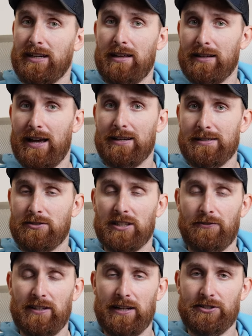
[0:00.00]
Again, guys,
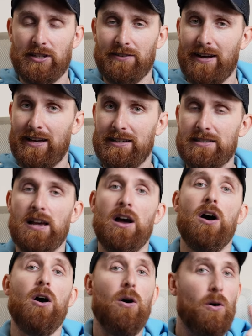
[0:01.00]
not a financial advice.
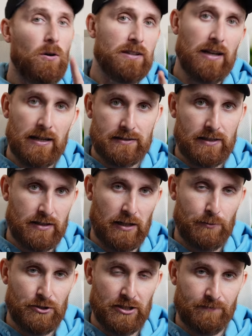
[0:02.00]
All the links in the
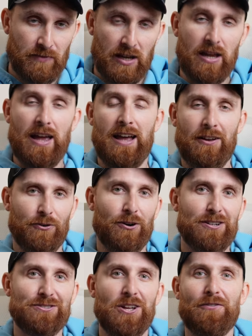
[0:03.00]
description. And of
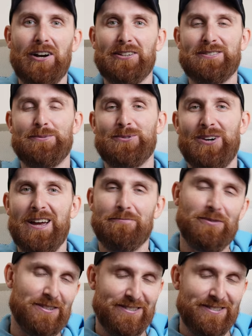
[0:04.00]
course, don't forget to subscribe.